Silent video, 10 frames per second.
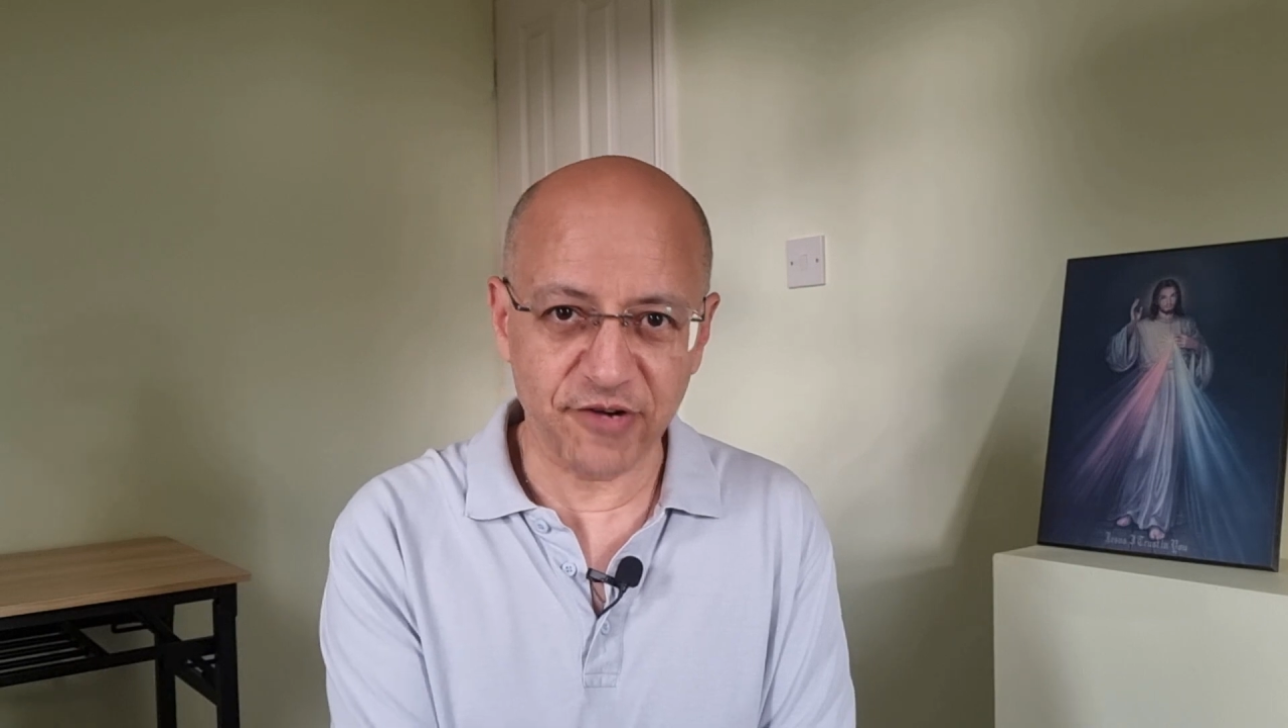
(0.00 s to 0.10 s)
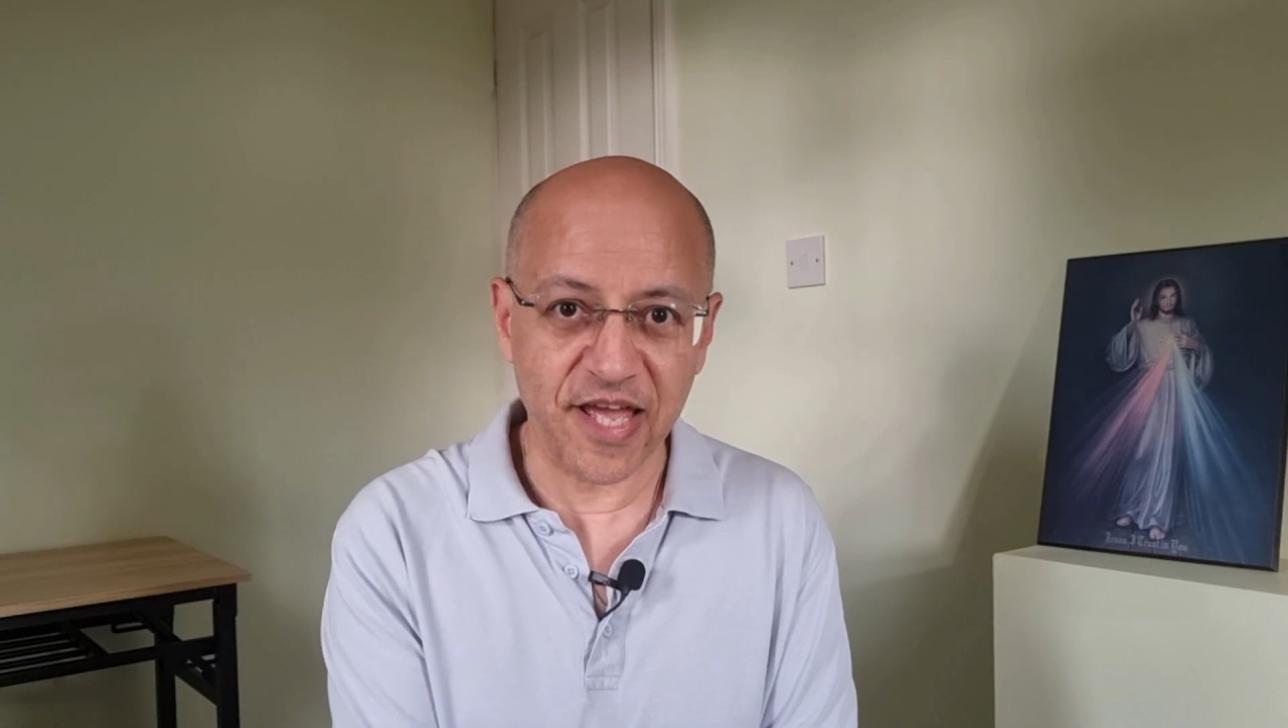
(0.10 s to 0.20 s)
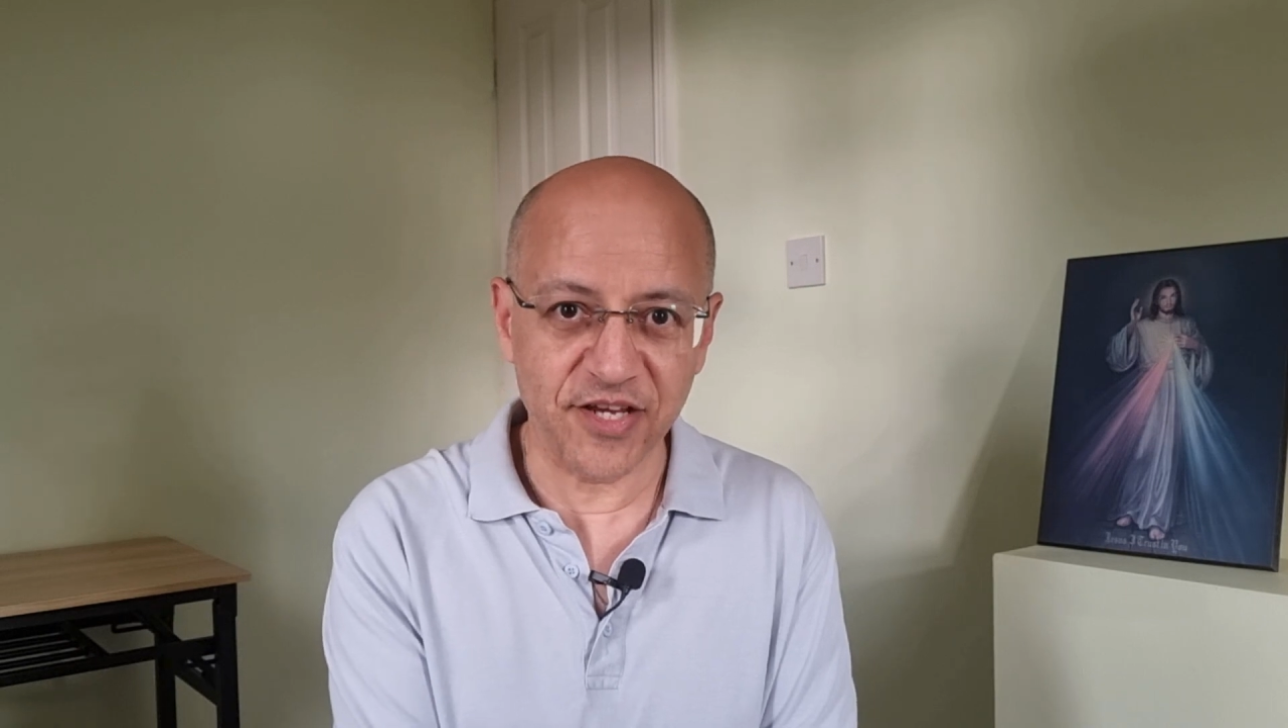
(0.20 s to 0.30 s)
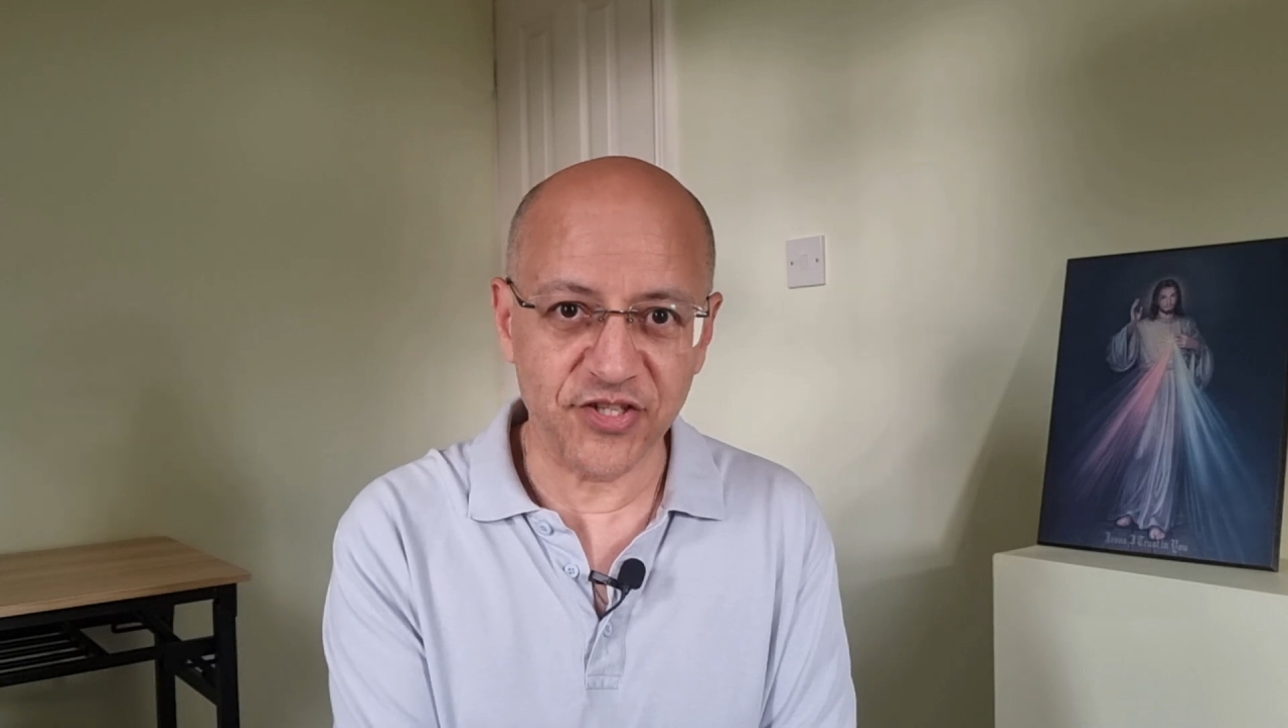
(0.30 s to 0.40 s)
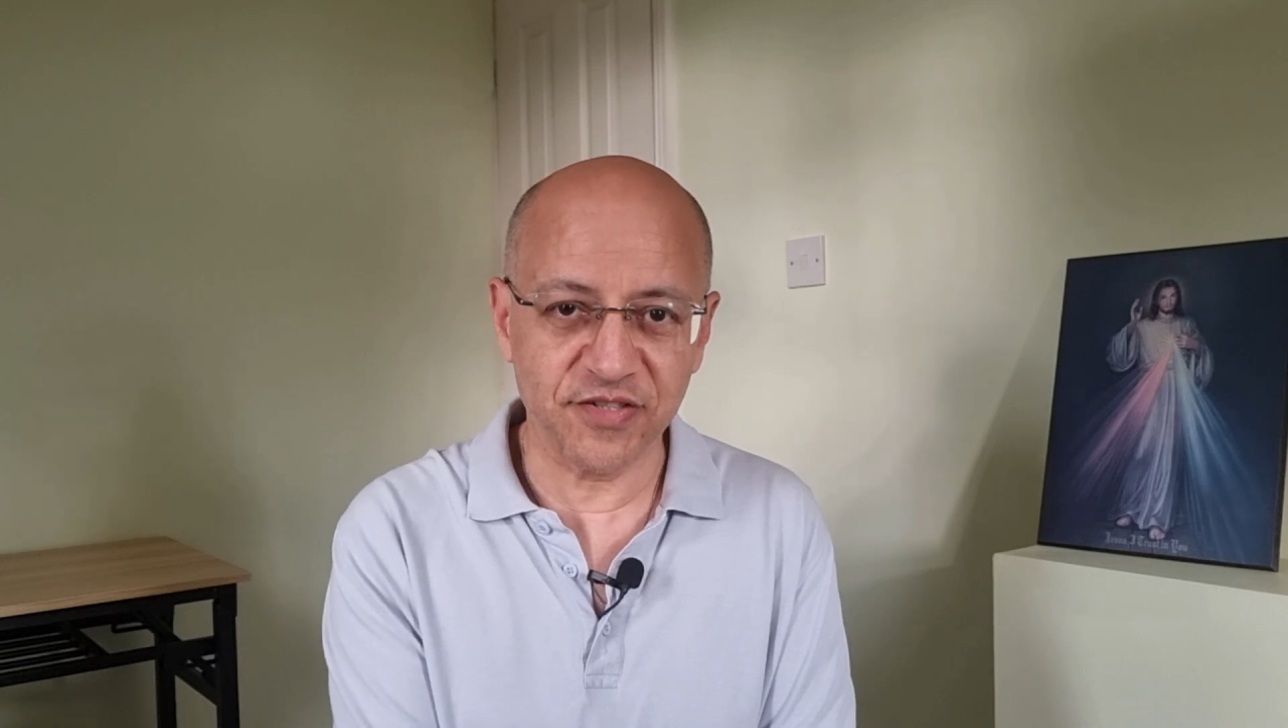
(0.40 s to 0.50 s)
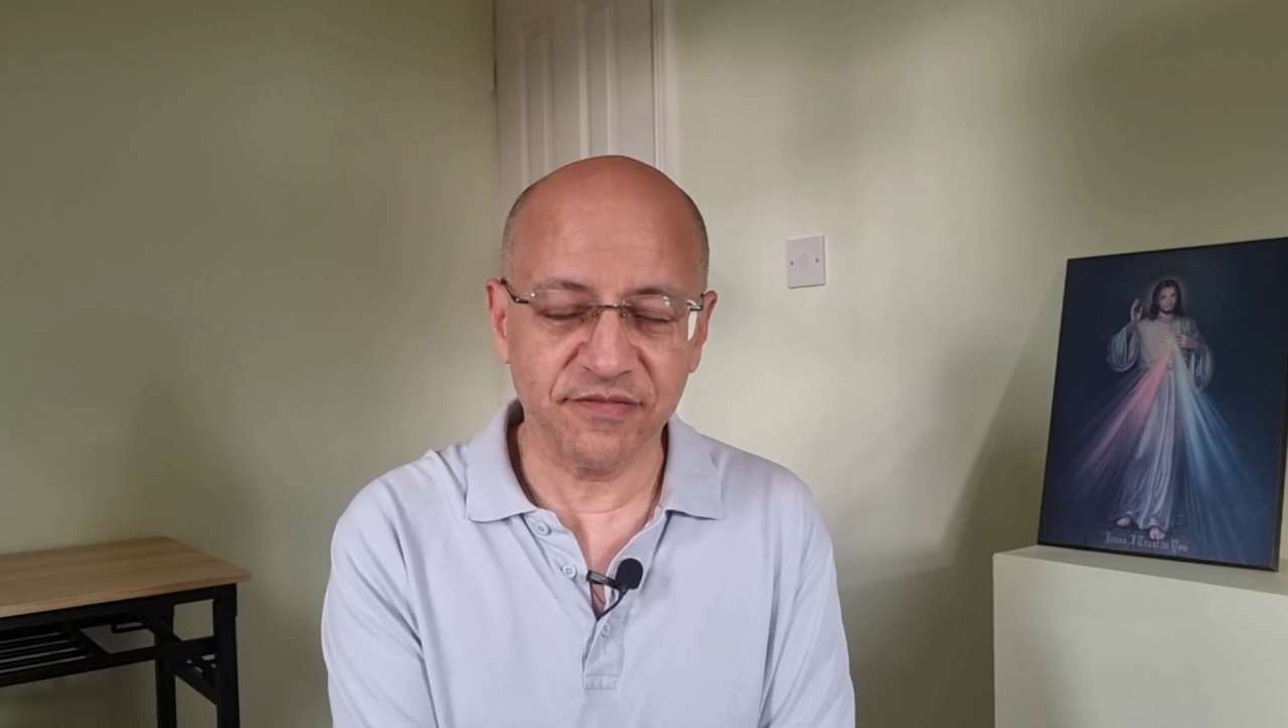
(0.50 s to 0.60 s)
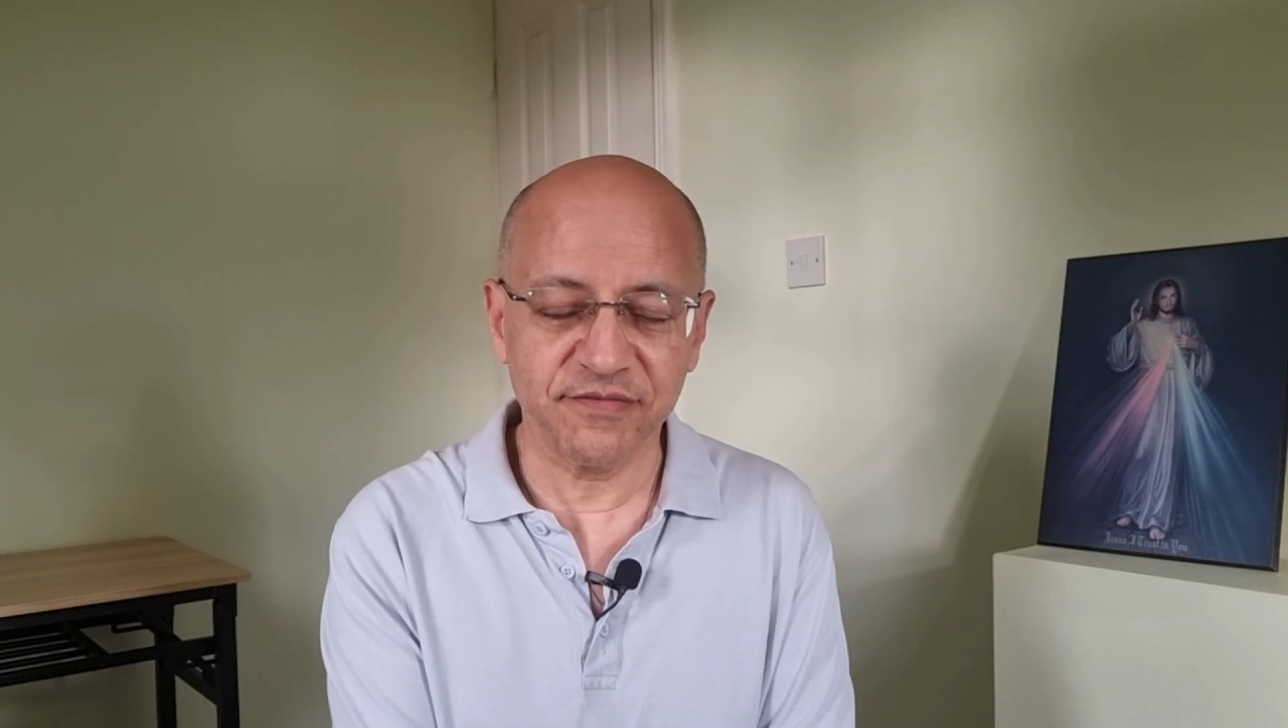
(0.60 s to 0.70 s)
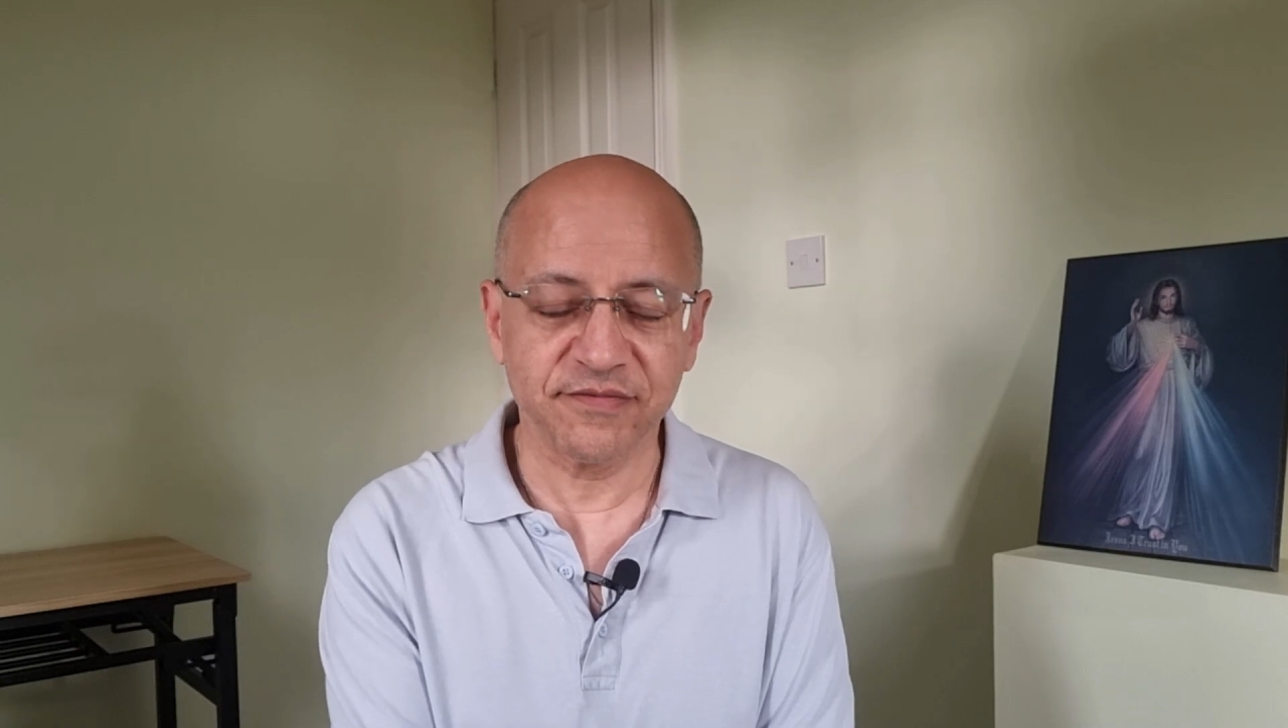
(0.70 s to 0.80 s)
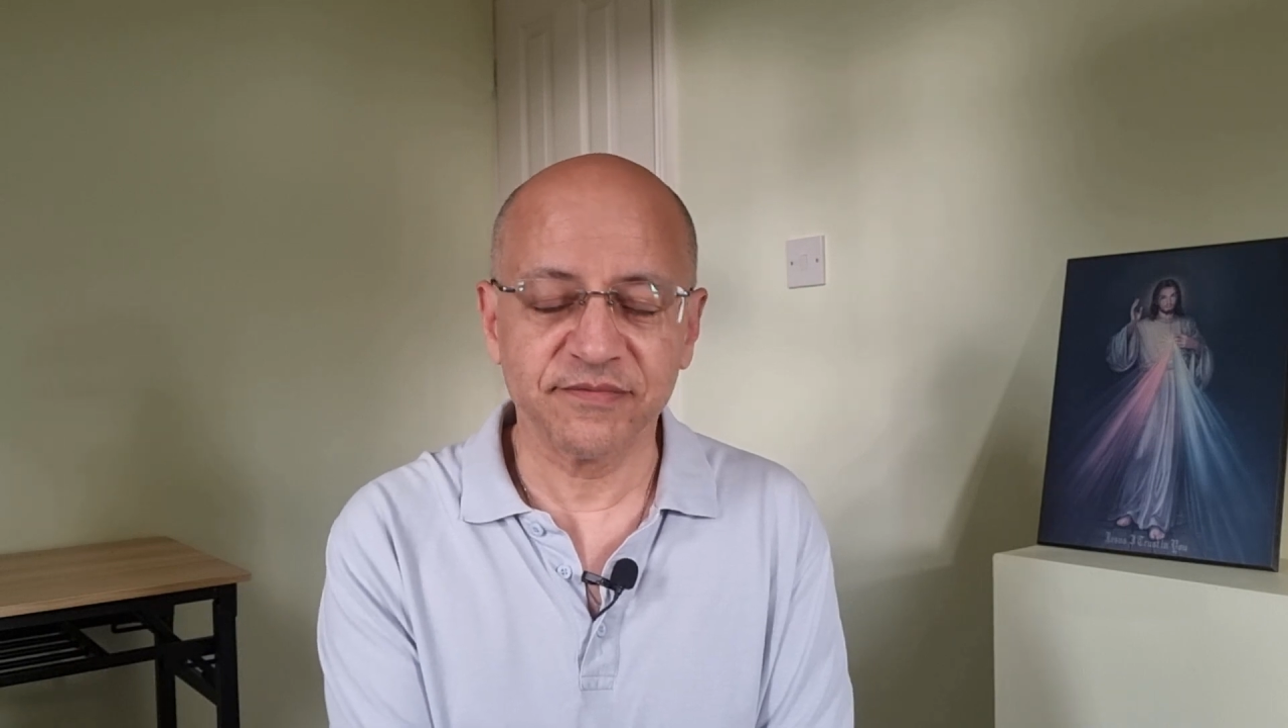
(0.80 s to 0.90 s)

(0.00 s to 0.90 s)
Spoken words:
occasion,